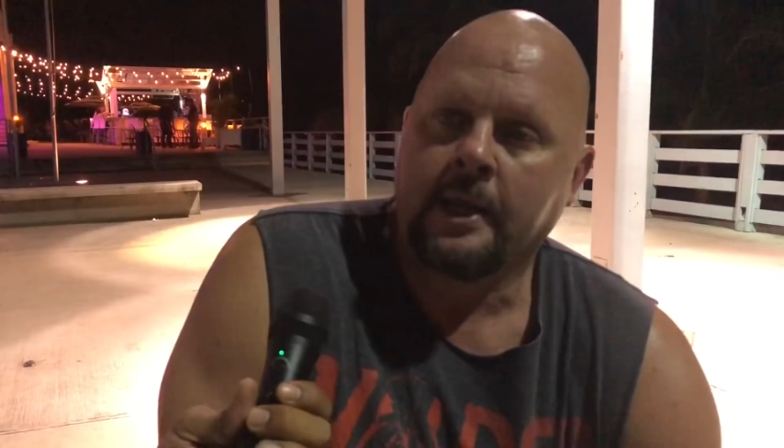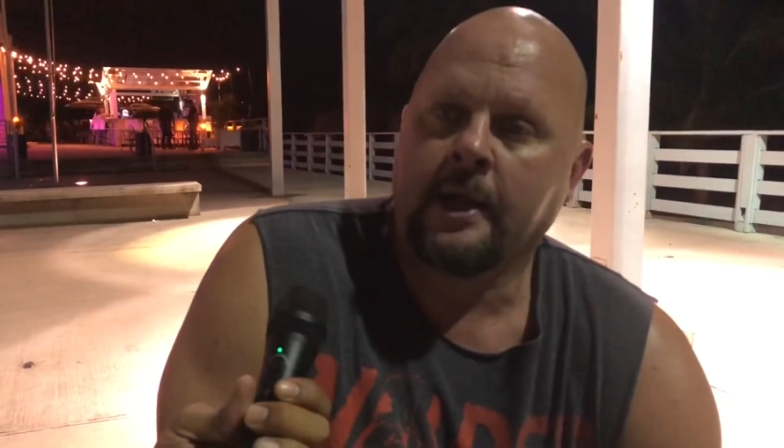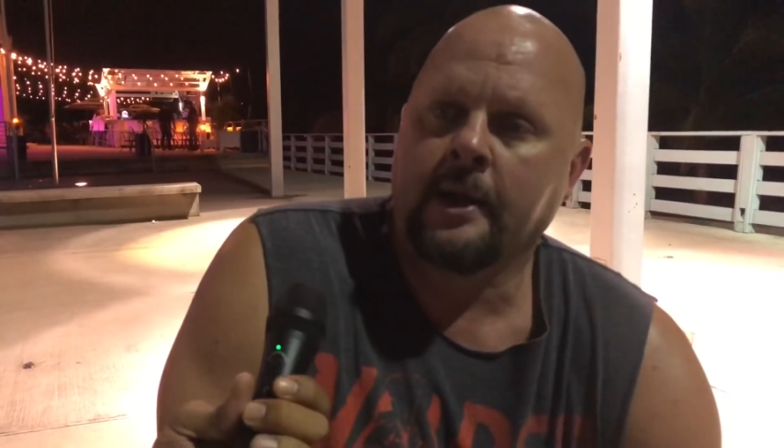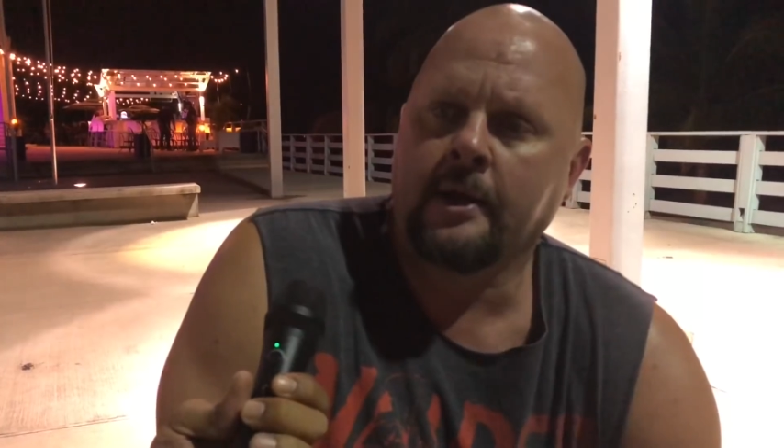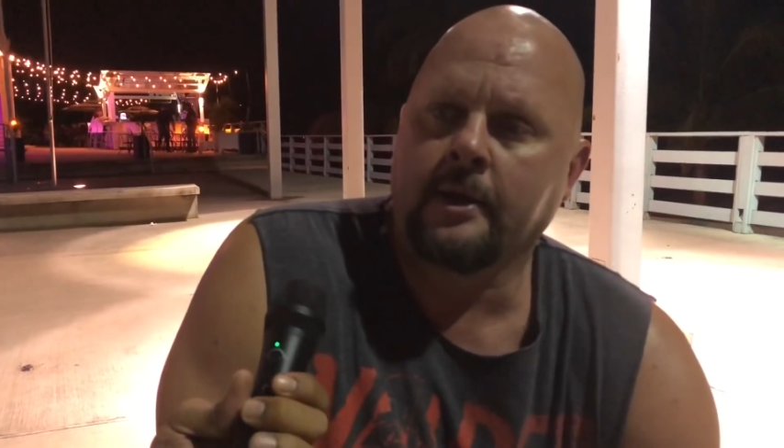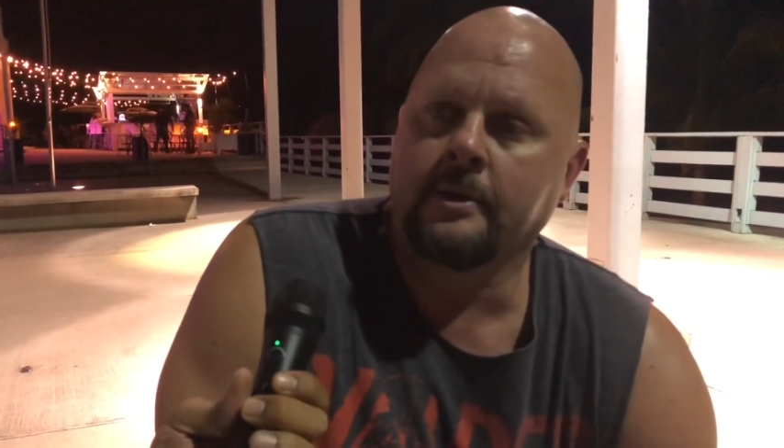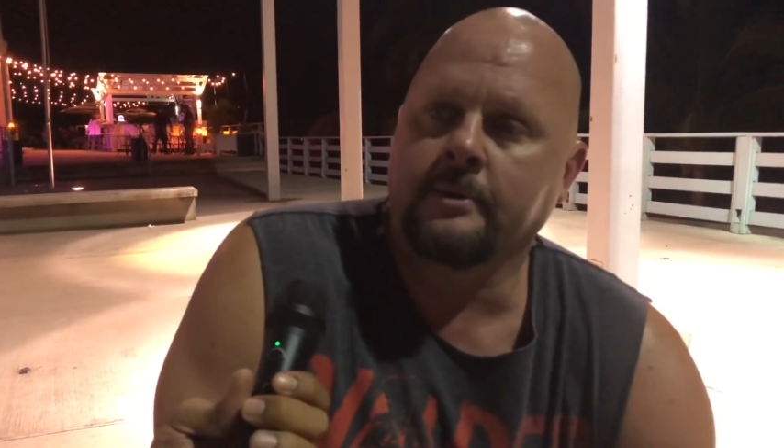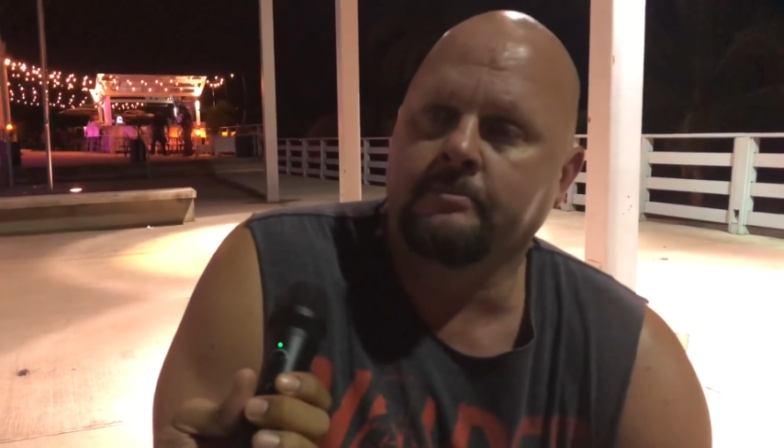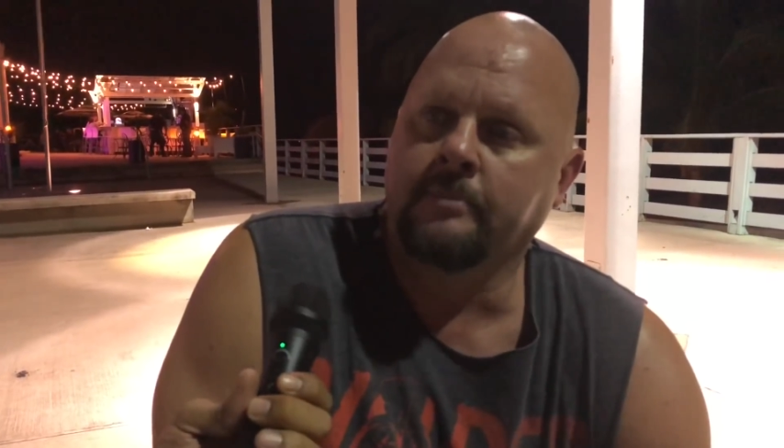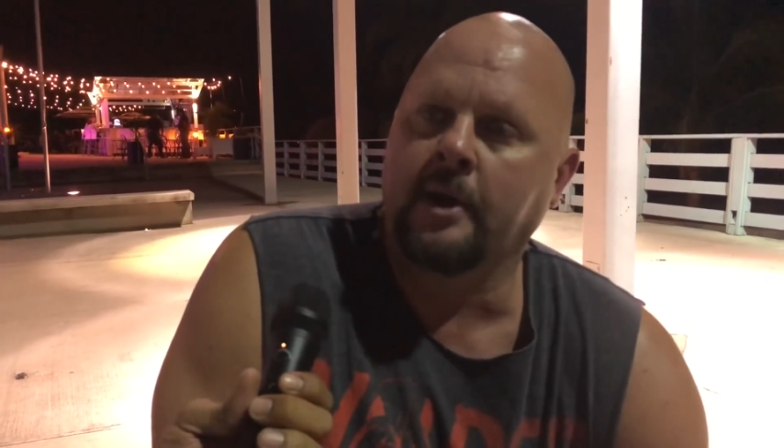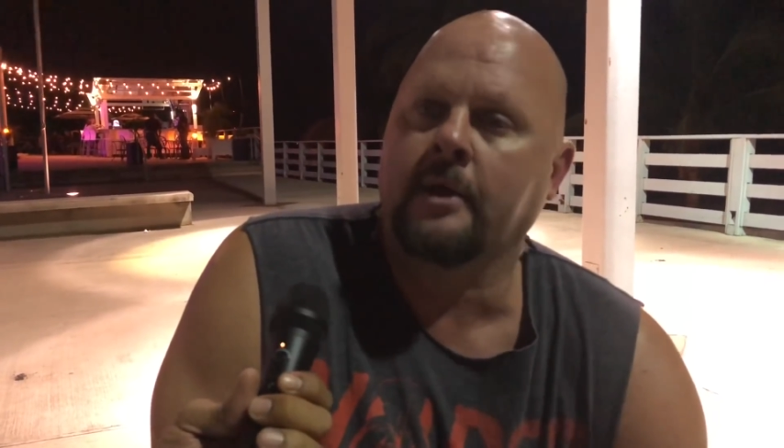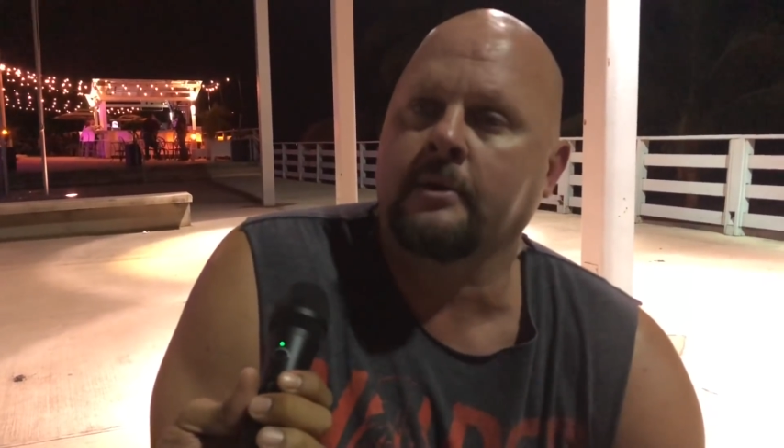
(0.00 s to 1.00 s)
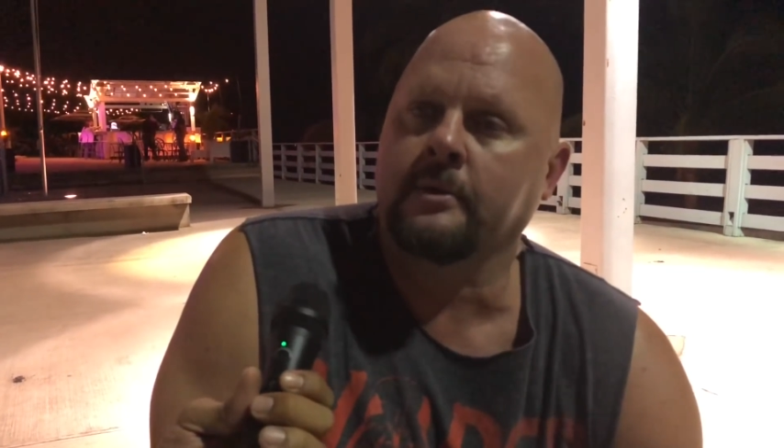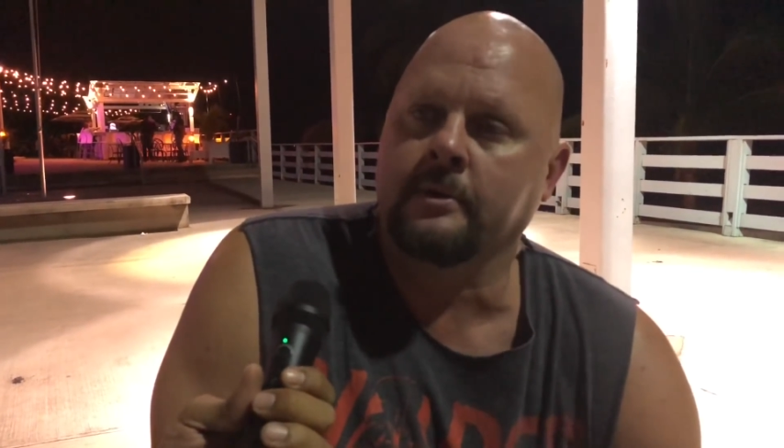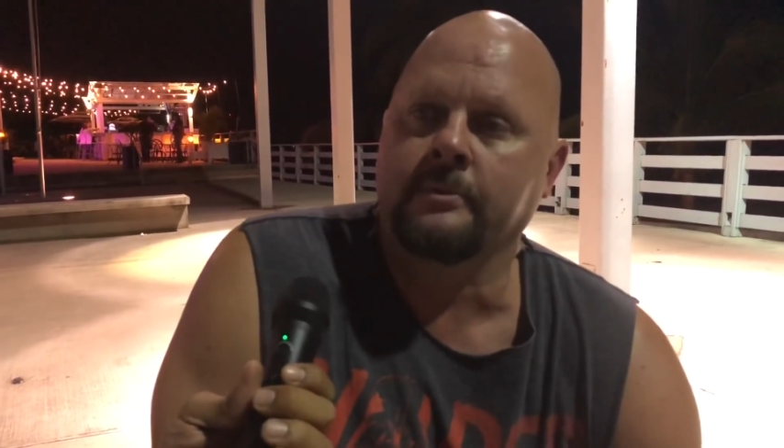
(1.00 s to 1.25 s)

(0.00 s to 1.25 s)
And but